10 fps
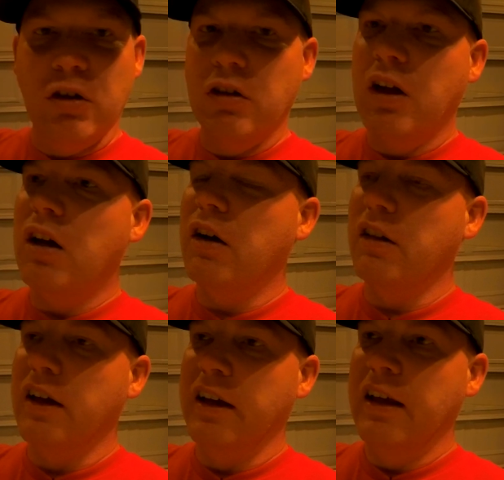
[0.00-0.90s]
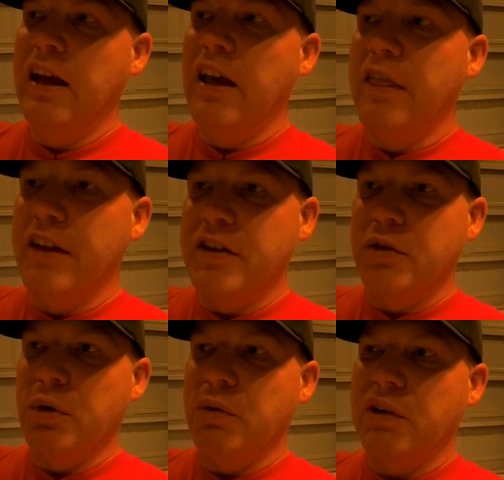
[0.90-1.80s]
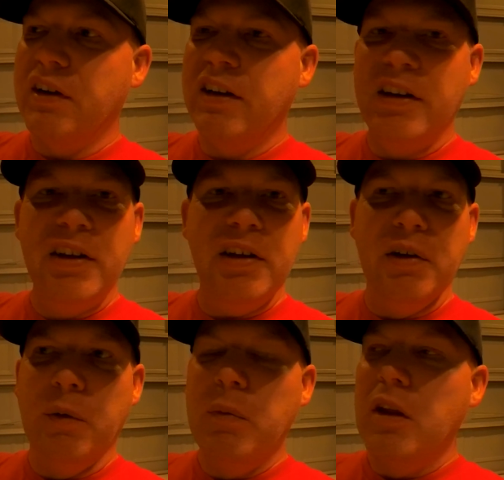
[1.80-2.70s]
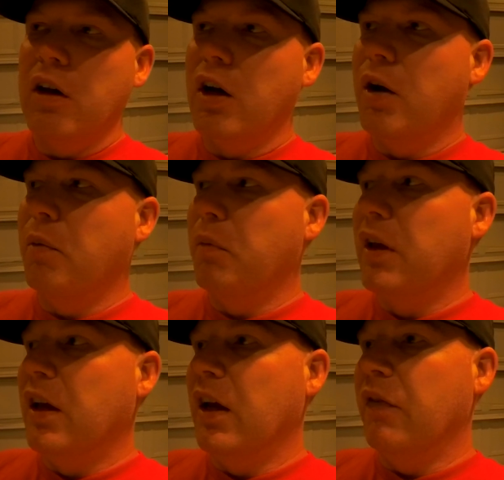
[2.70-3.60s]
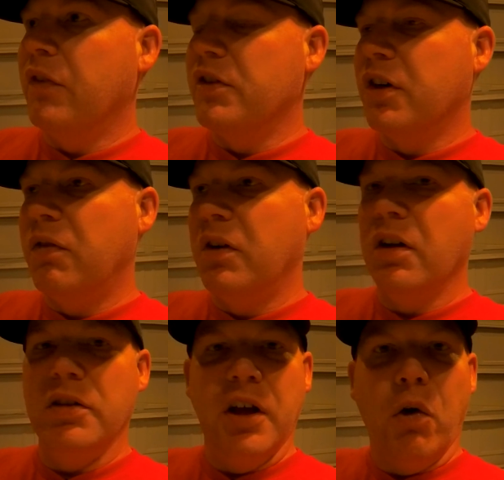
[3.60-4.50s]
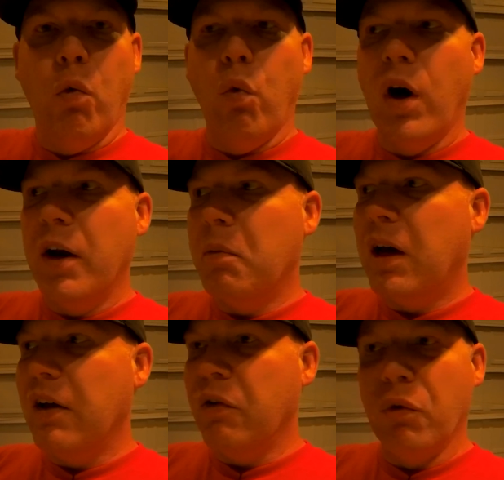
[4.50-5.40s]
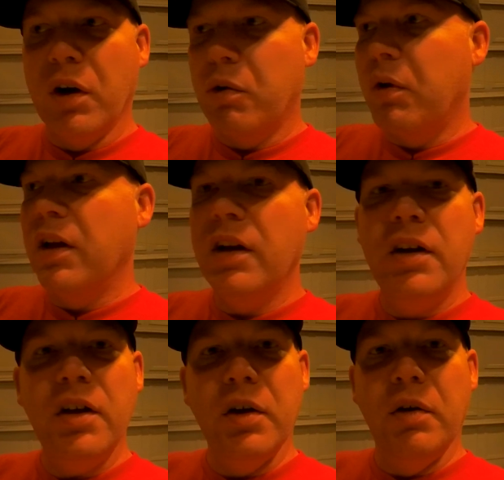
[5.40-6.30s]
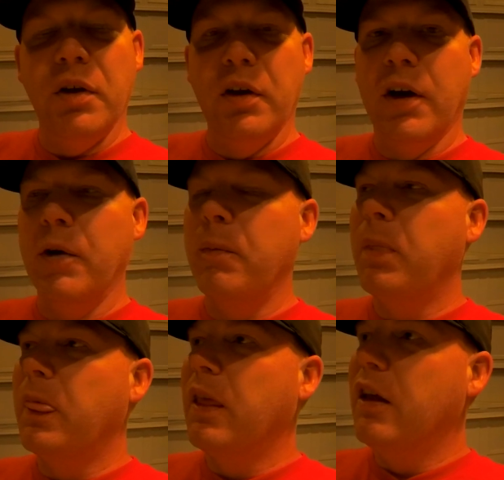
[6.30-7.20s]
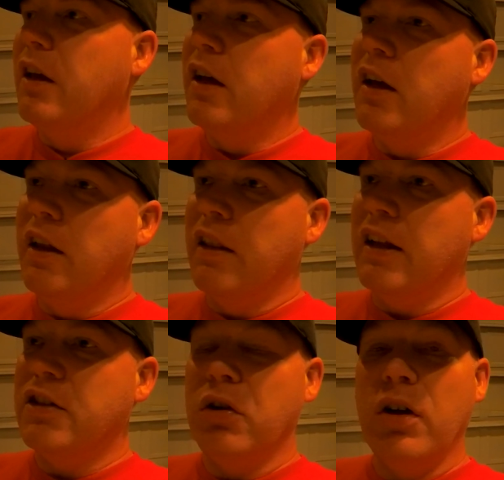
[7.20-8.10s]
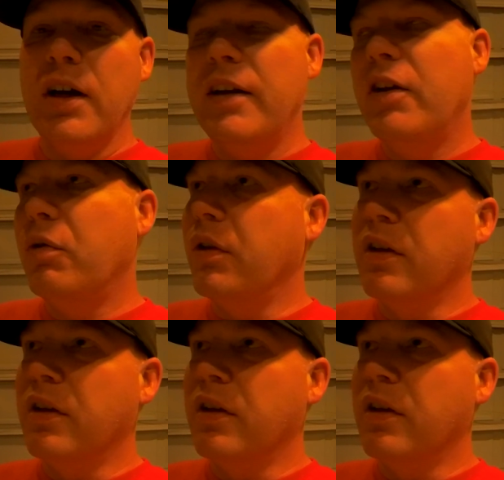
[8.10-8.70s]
along, like, this is what we're going to do. If the server goes down, what are we going to do? And that's the whole idea with